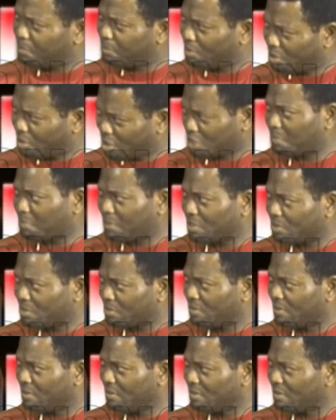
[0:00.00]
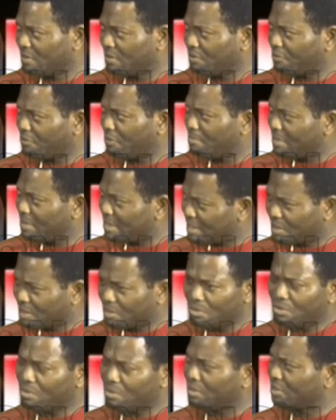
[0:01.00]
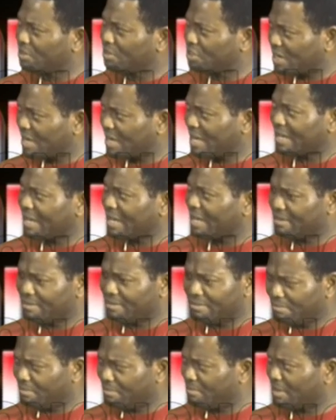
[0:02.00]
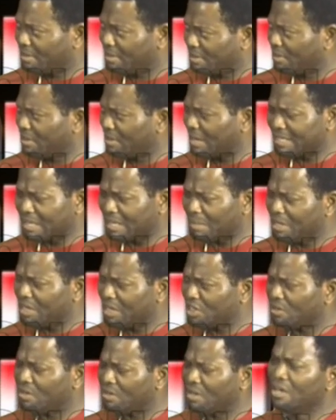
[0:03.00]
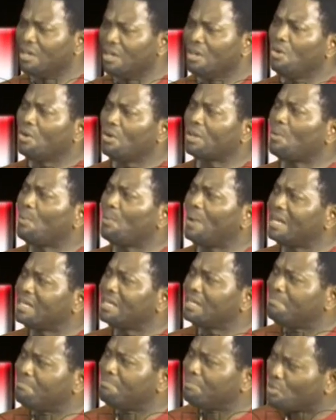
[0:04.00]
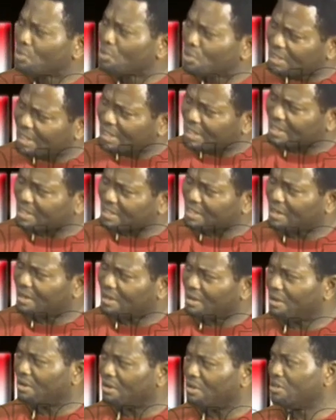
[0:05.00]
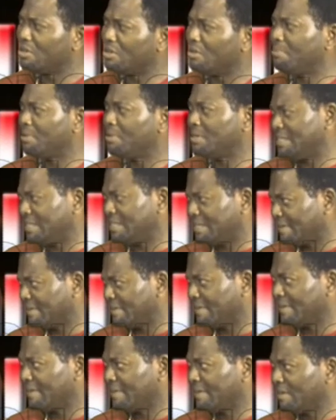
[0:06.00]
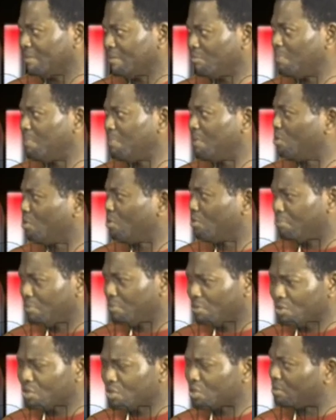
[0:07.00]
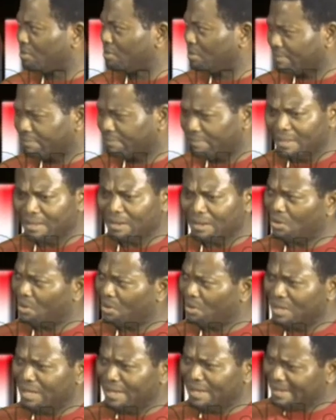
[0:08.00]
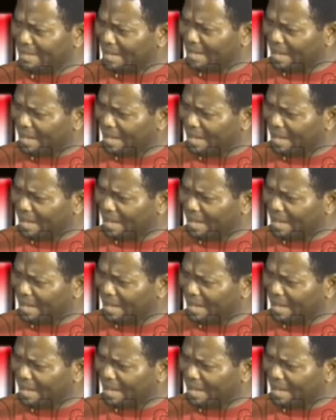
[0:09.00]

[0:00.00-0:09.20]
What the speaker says: hospital for medical check and examination. Okay, where are the bruises on your body? Maybe no bruise or nothing, or there are